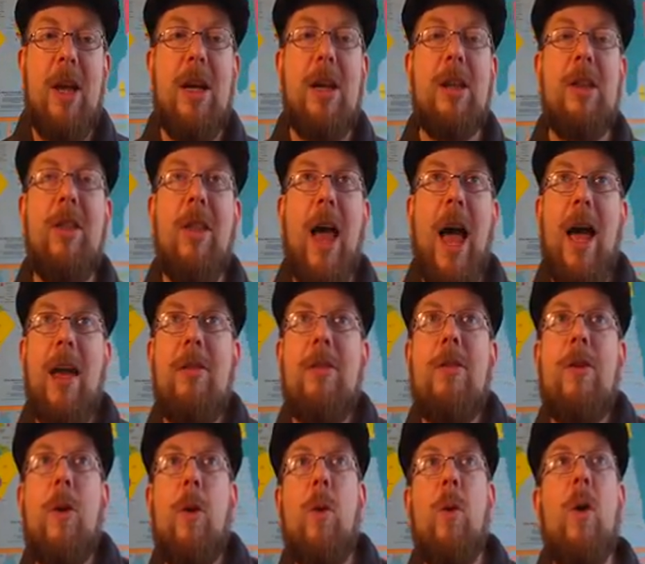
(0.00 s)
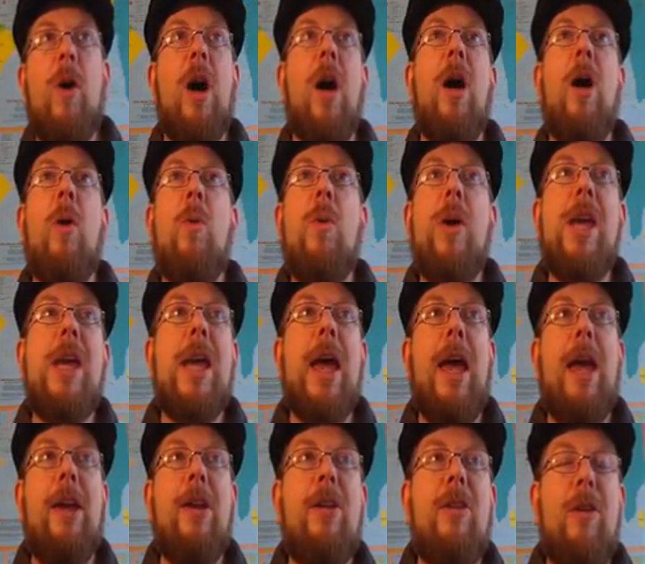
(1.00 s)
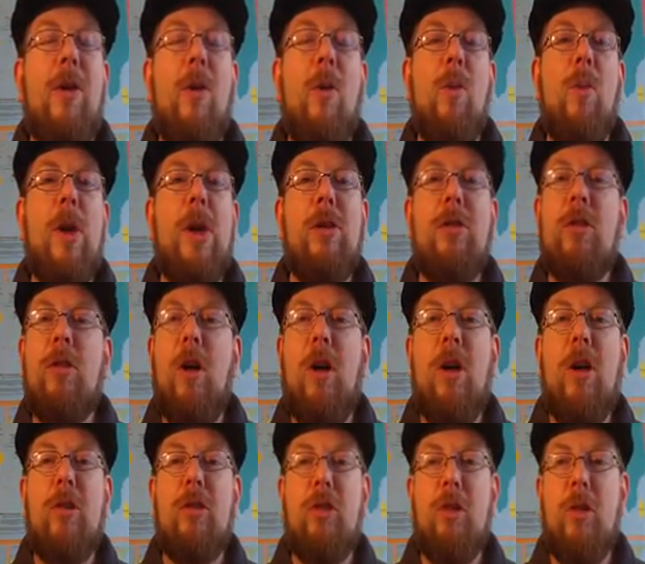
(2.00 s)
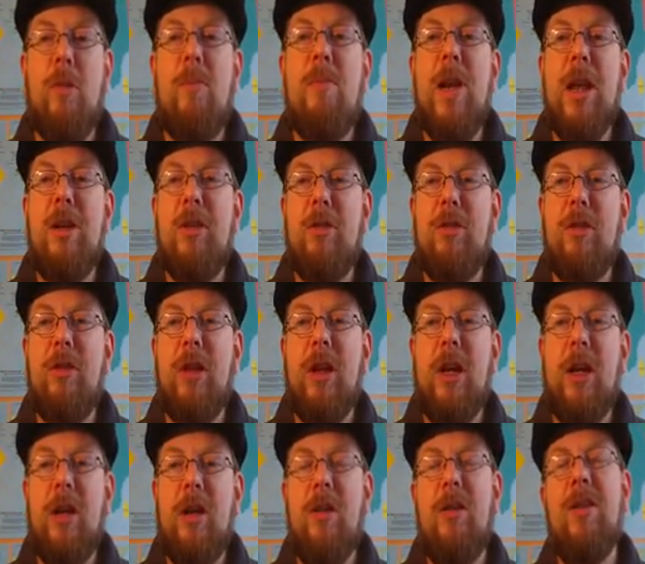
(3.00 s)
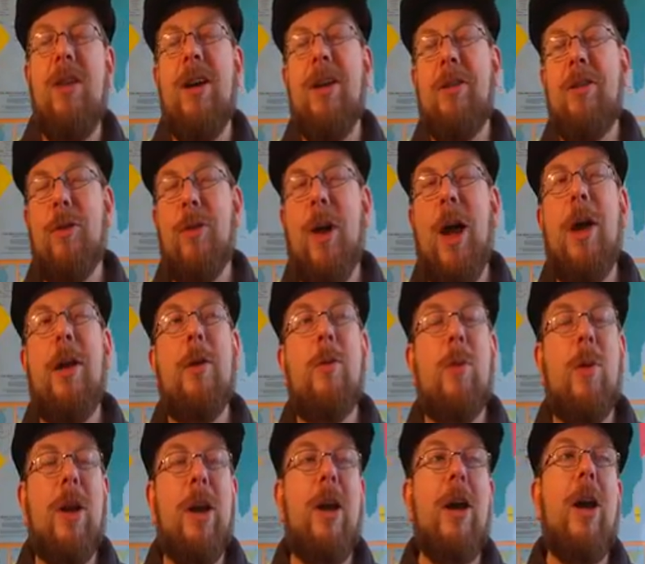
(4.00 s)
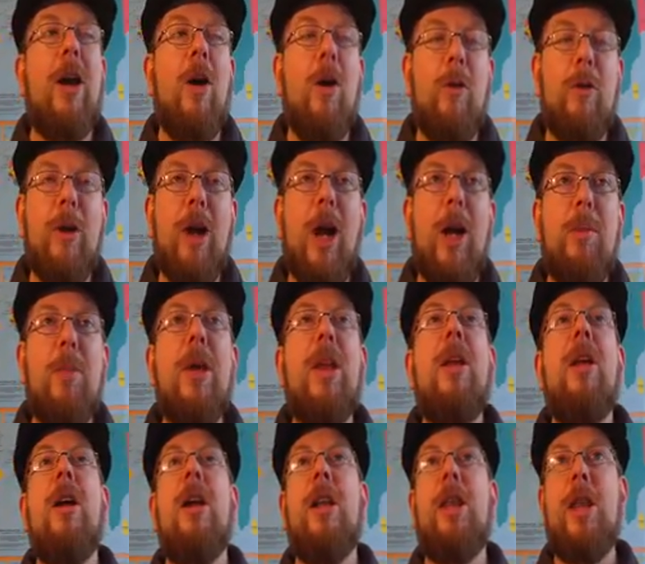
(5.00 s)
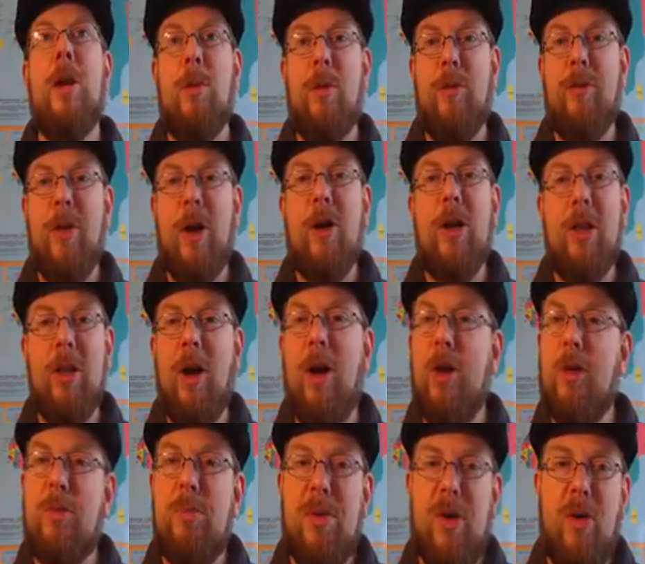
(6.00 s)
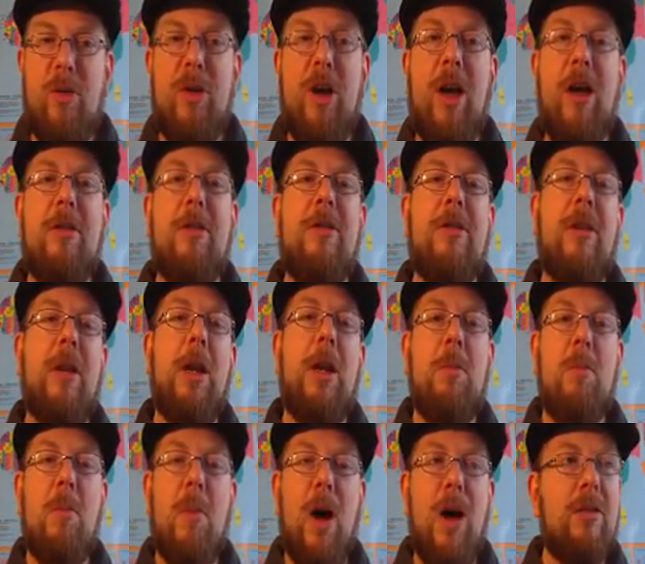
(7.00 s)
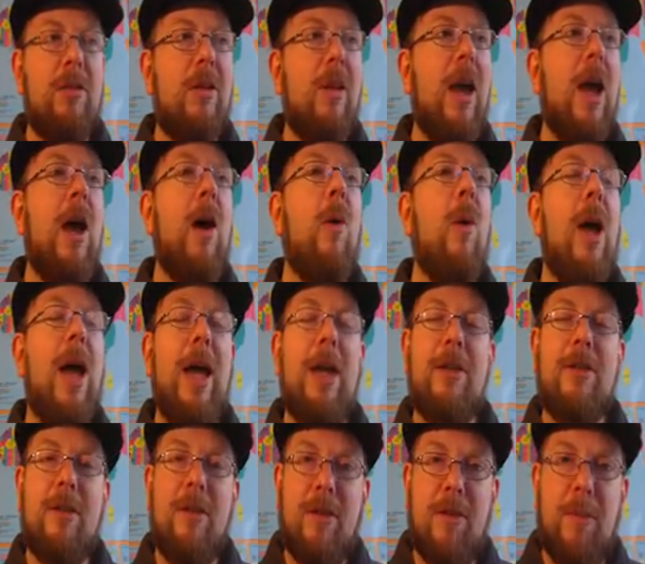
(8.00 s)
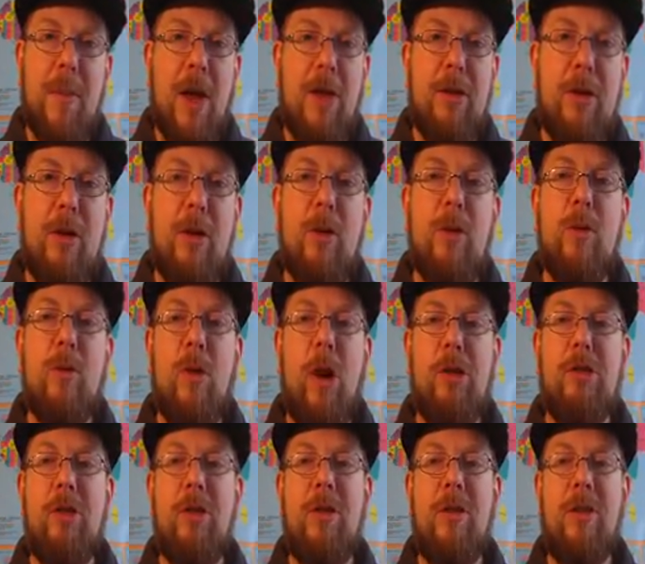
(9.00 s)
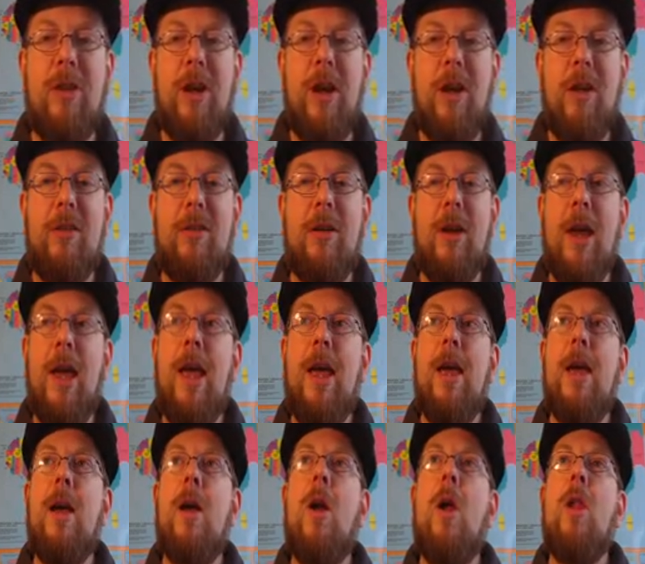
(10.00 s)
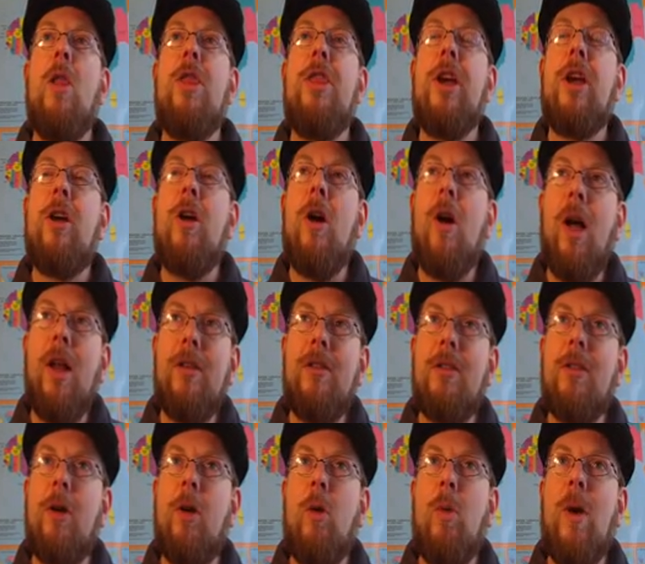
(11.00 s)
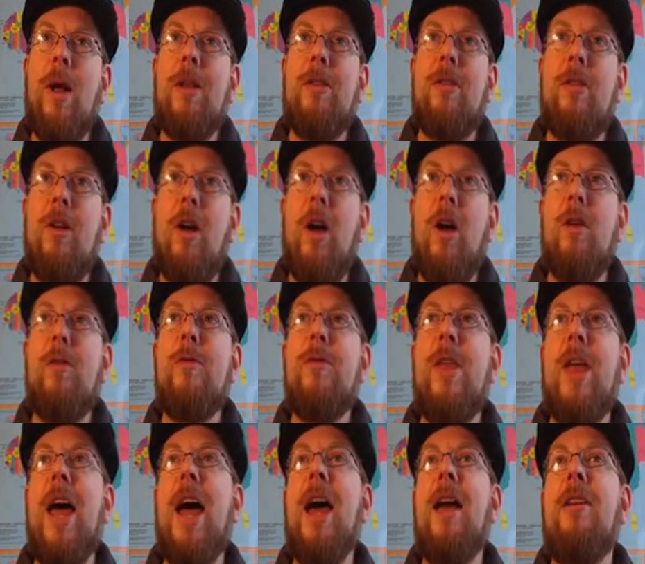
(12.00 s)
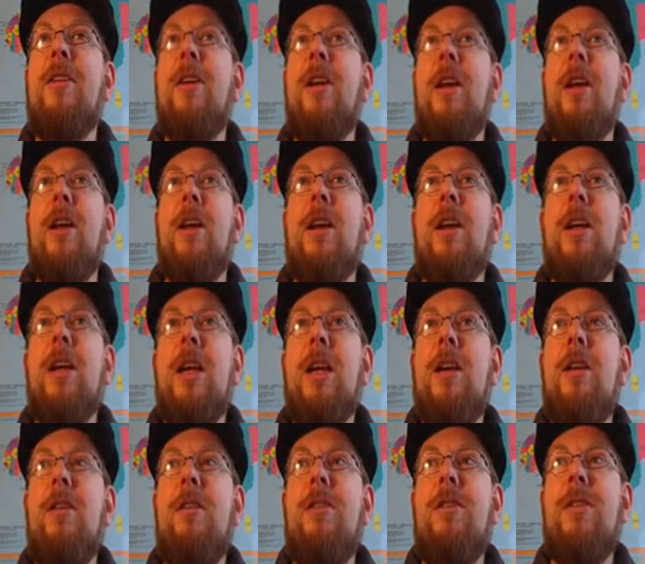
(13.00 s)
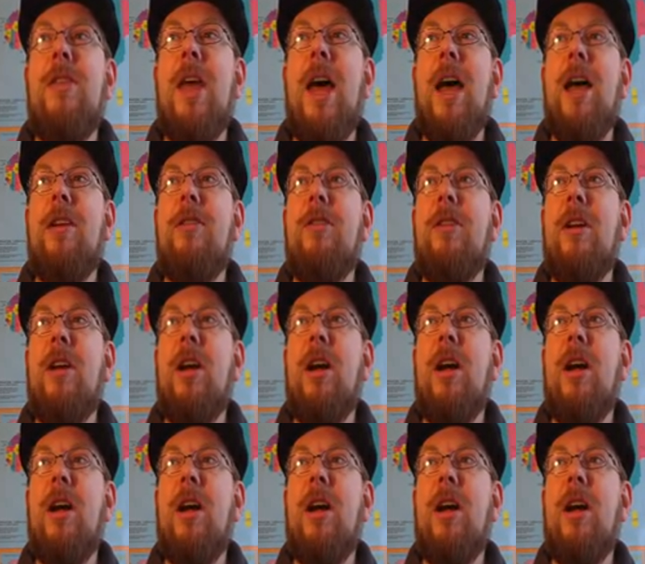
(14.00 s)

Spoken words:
Last weekend, we saw I don't want to overhype it. There were very large protests in Moscow and some other Russian cities. The consequence of that is that